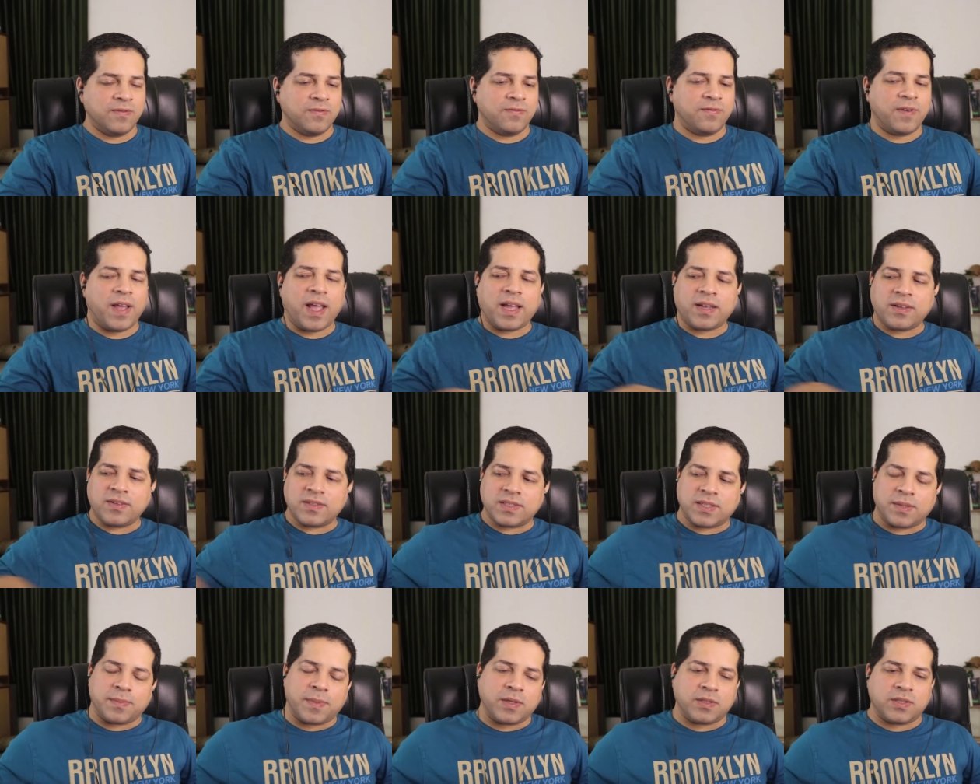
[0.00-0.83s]
Vaggie
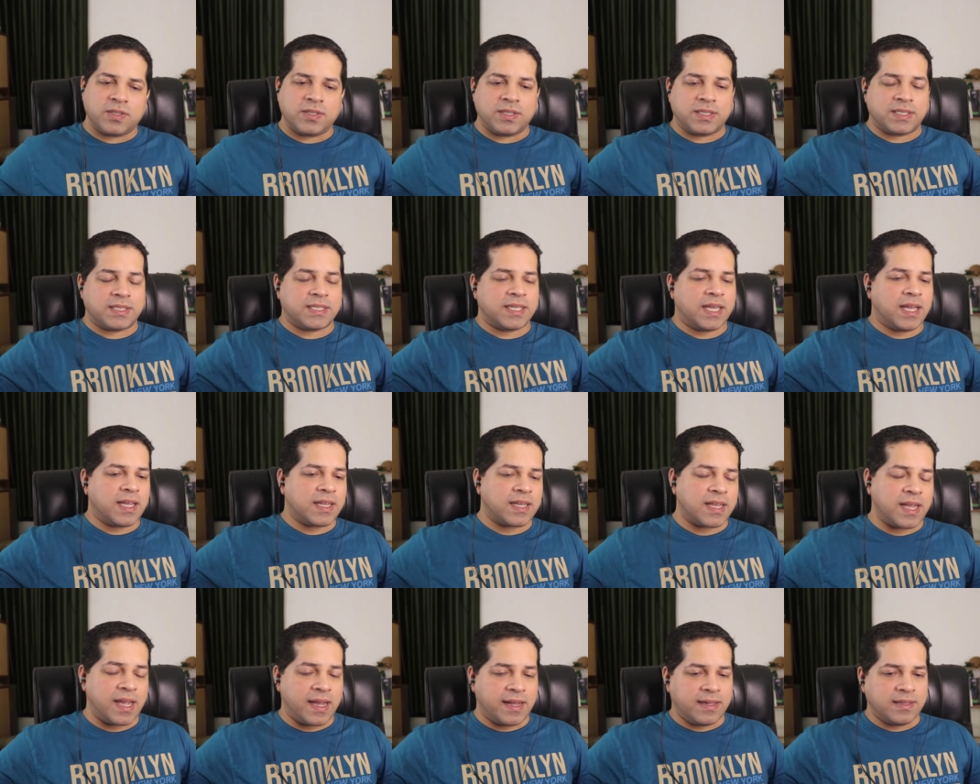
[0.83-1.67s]
is about to
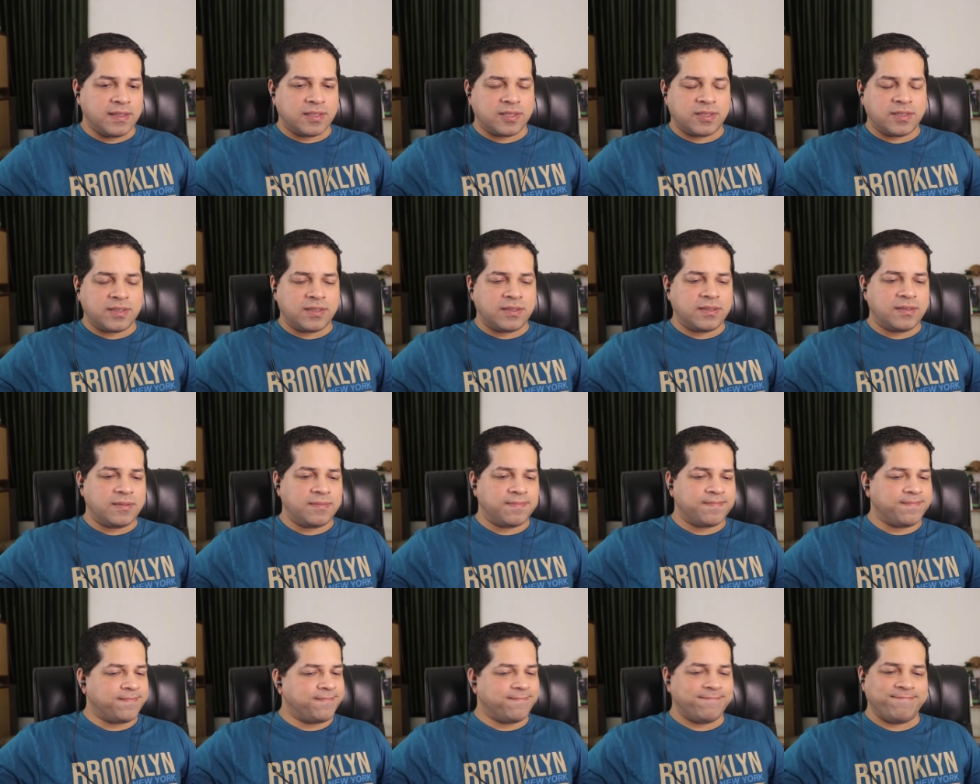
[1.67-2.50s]
attack
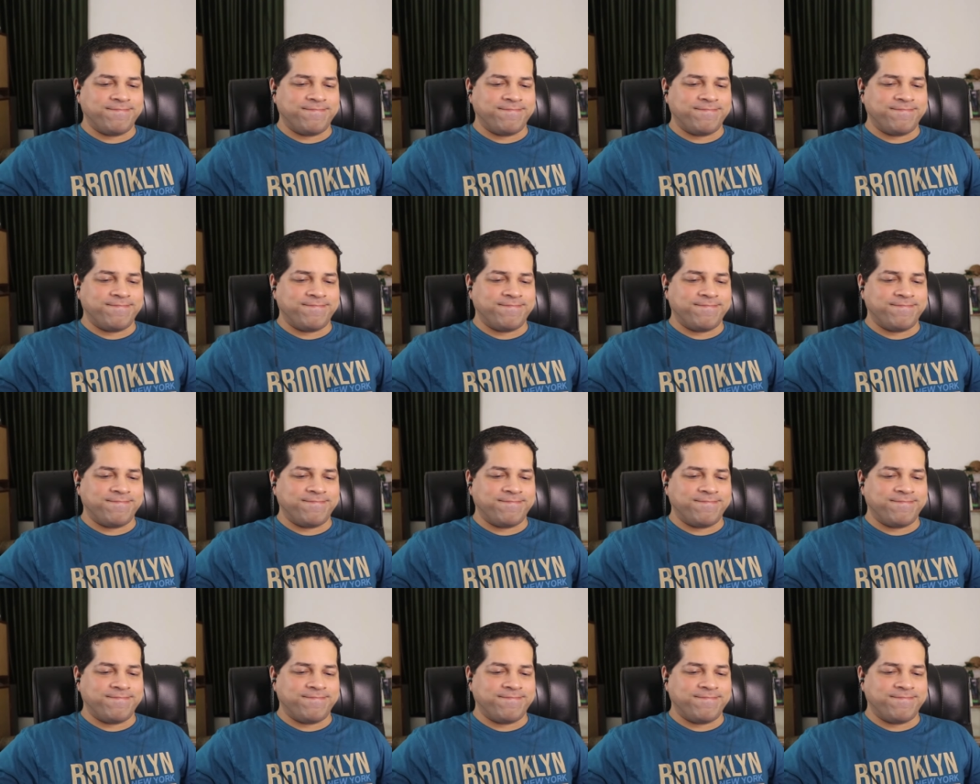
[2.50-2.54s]
Alistair.